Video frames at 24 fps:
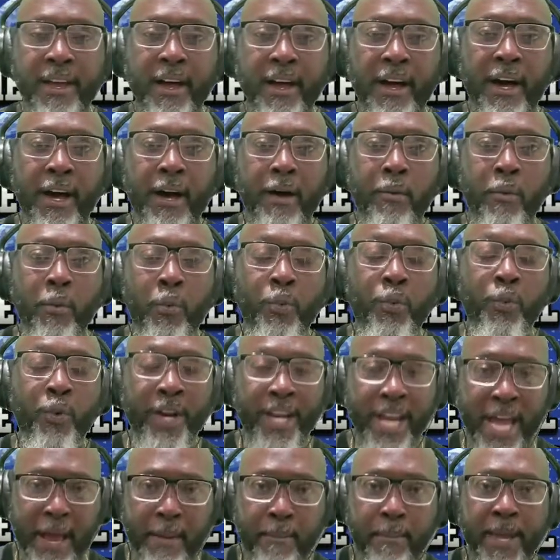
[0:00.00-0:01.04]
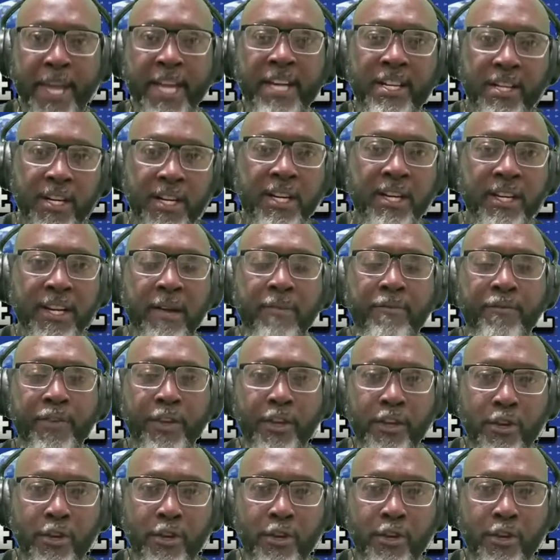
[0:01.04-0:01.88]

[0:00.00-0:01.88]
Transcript: Uh, would that be good enough to